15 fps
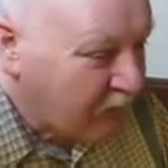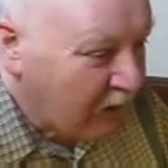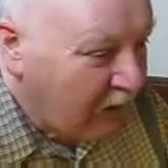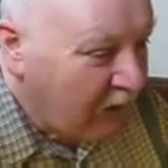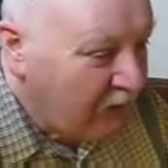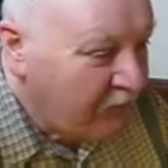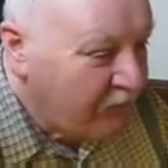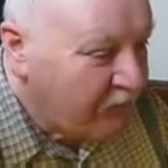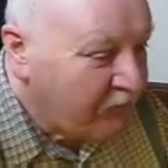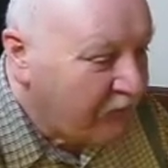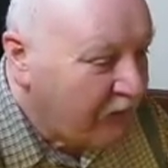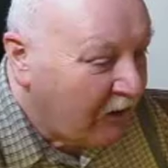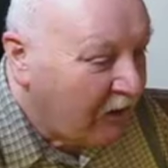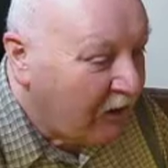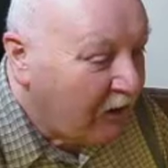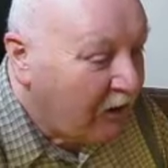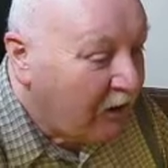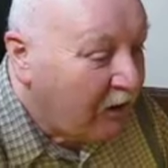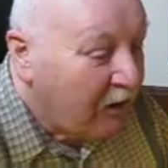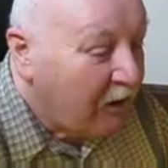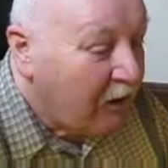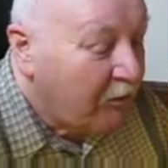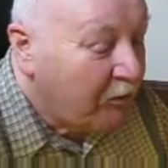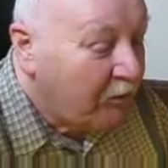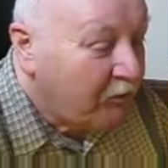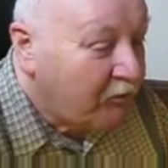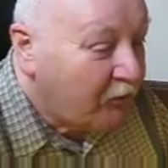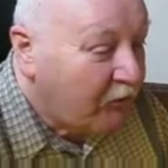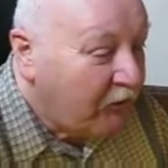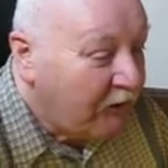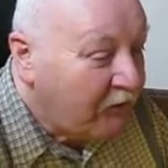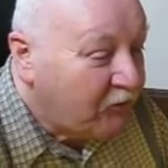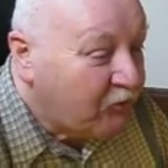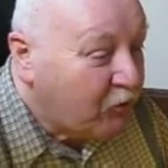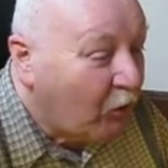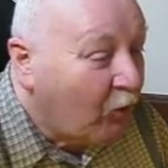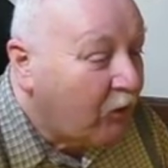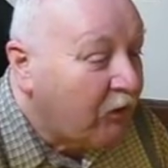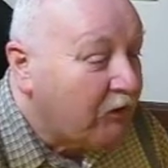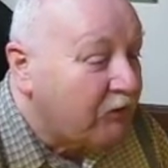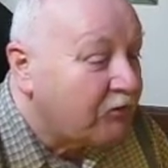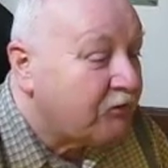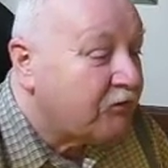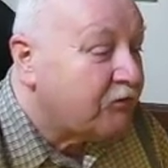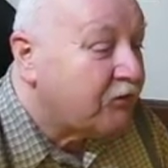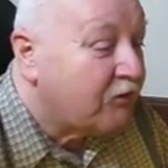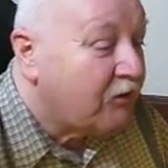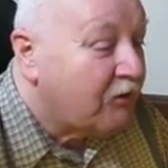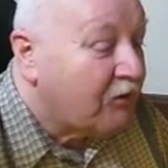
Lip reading: is about trade tokens.